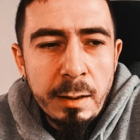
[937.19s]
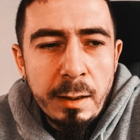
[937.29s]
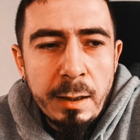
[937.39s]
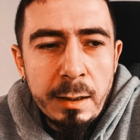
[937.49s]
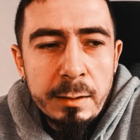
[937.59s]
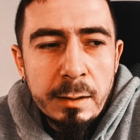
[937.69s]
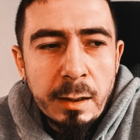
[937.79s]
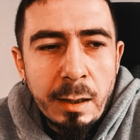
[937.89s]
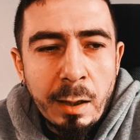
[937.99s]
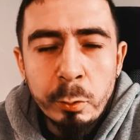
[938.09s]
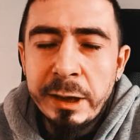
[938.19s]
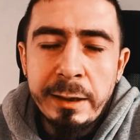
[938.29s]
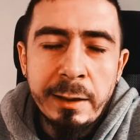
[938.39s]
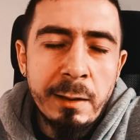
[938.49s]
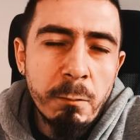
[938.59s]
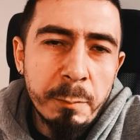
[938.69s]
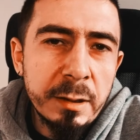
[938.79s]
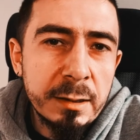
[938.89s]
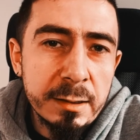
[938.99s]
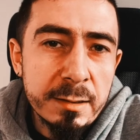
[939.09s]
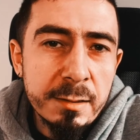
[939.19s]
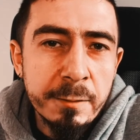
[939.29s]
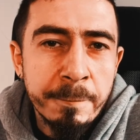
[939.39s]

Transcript: and how they help us